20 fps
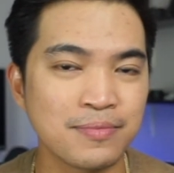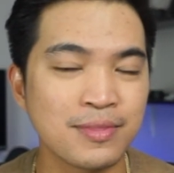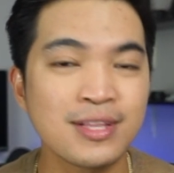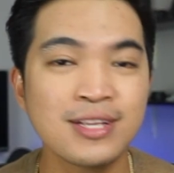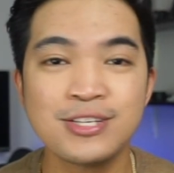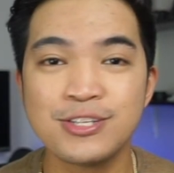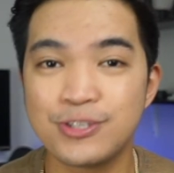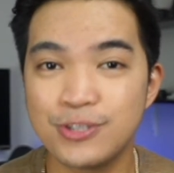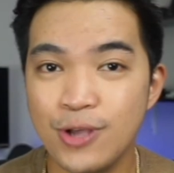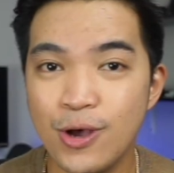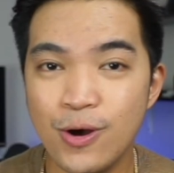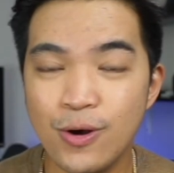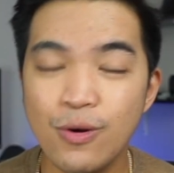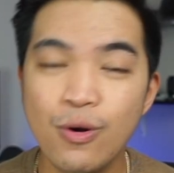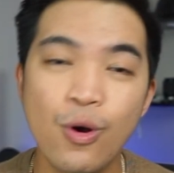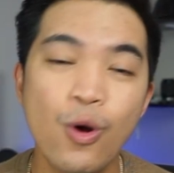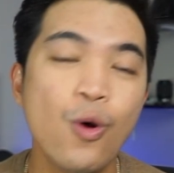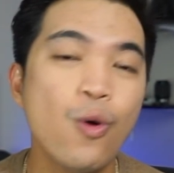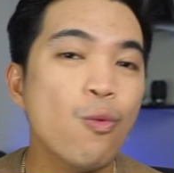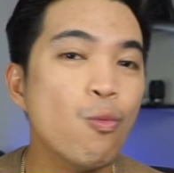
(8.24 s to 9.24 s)
So
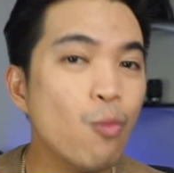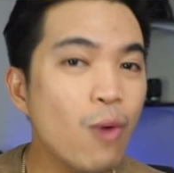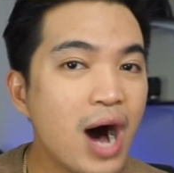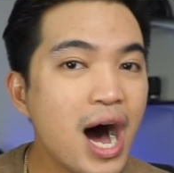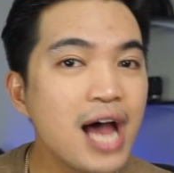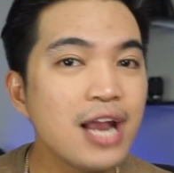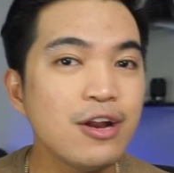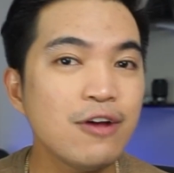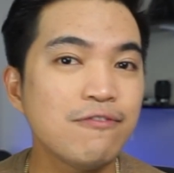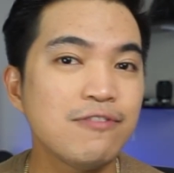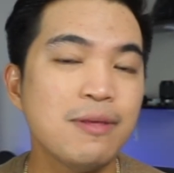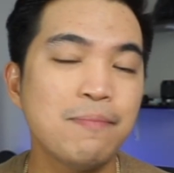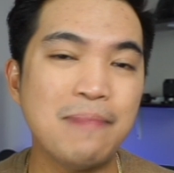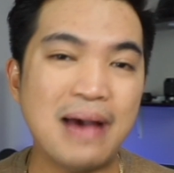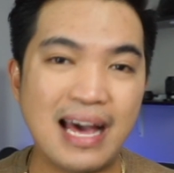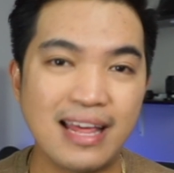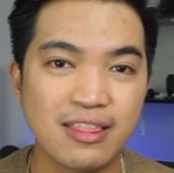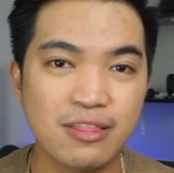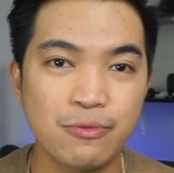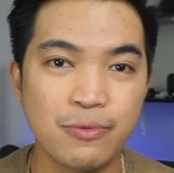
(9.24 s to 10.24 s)
one of the
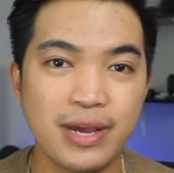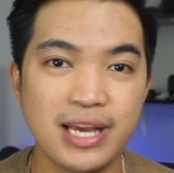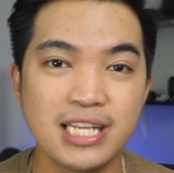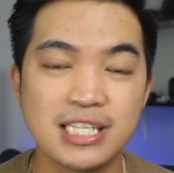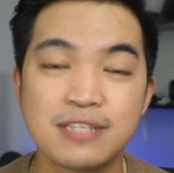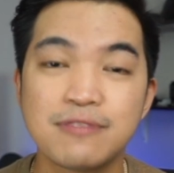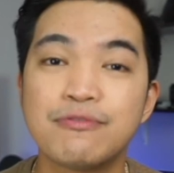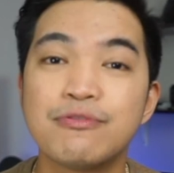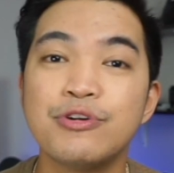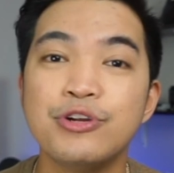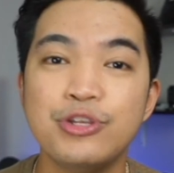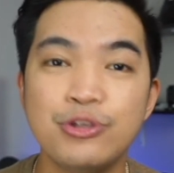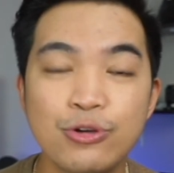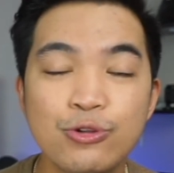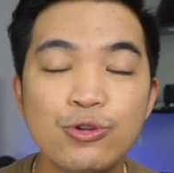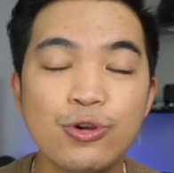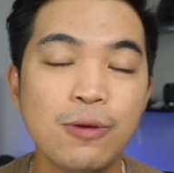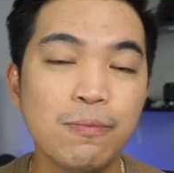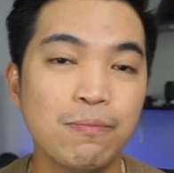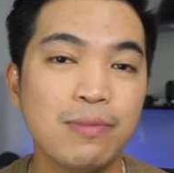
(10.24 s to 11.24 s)
pathways for you to
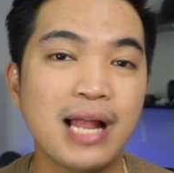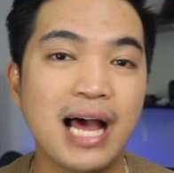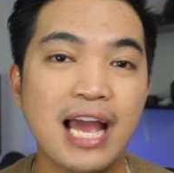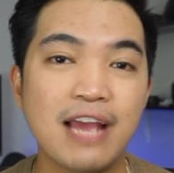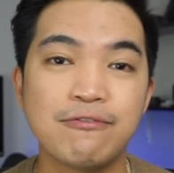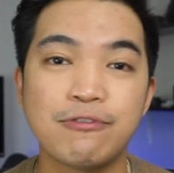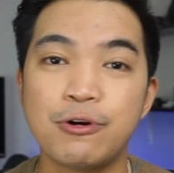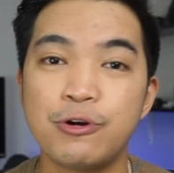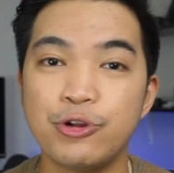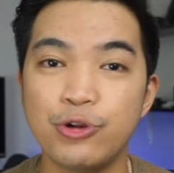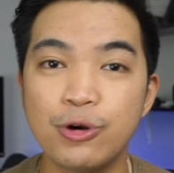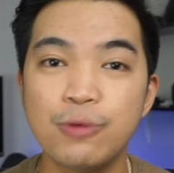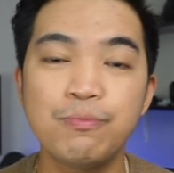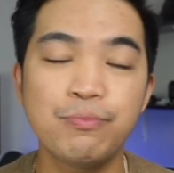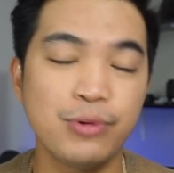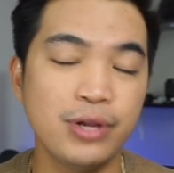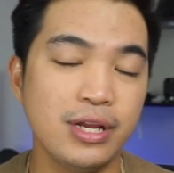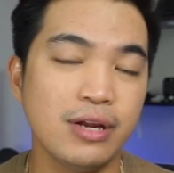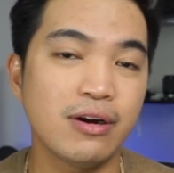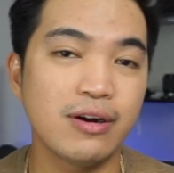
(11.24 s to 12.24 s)
apply for your
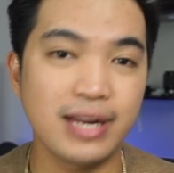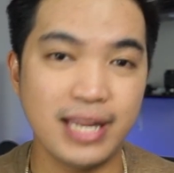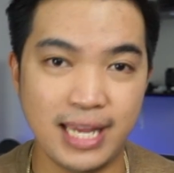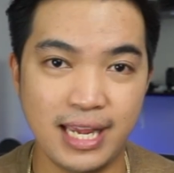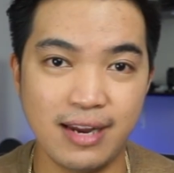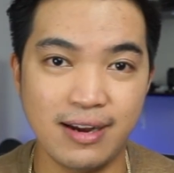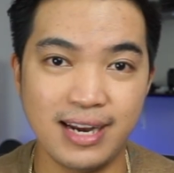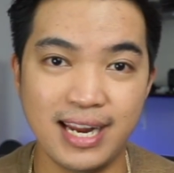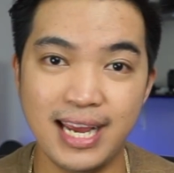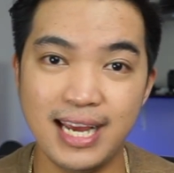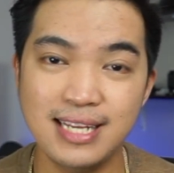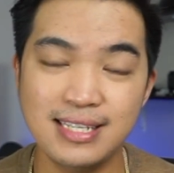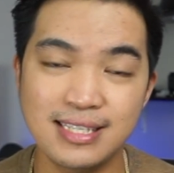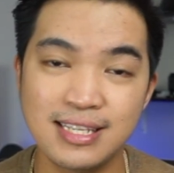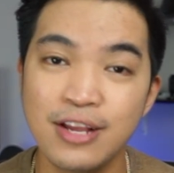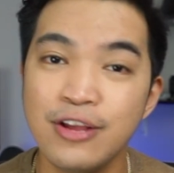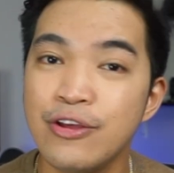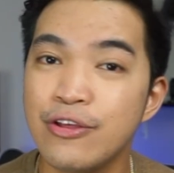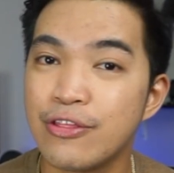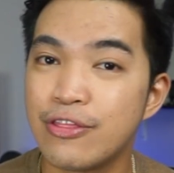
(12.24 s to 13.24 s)
PR here is
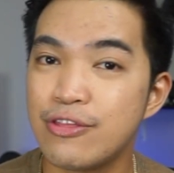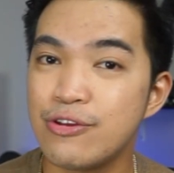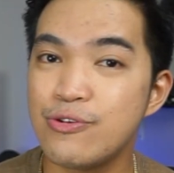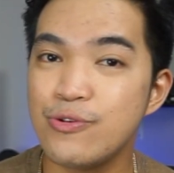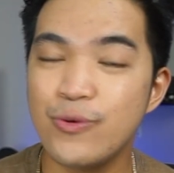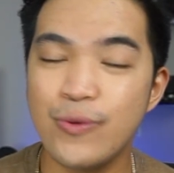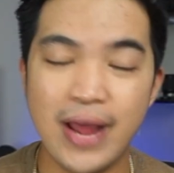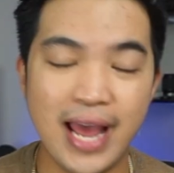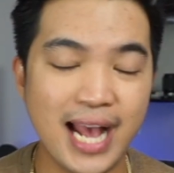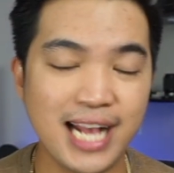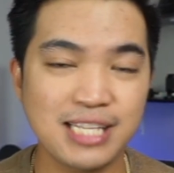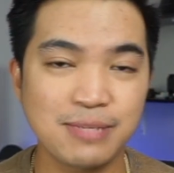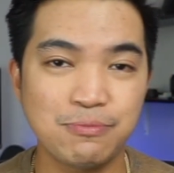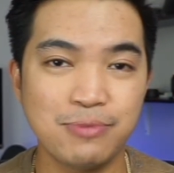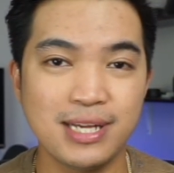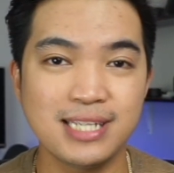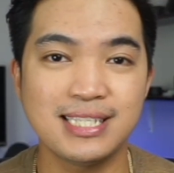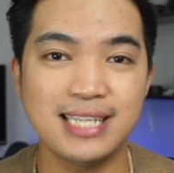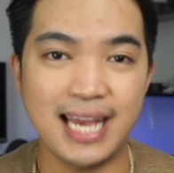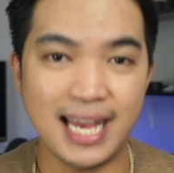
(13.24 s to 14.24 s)
through
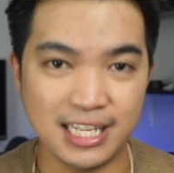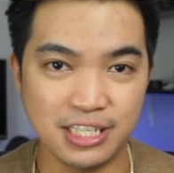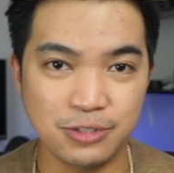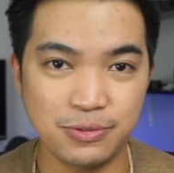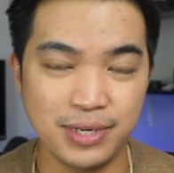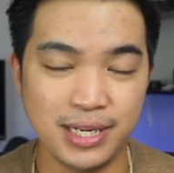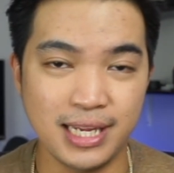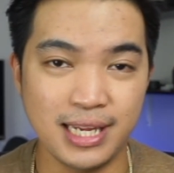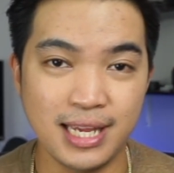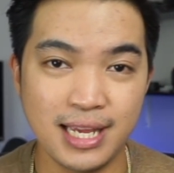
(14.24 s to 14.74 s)
express entry.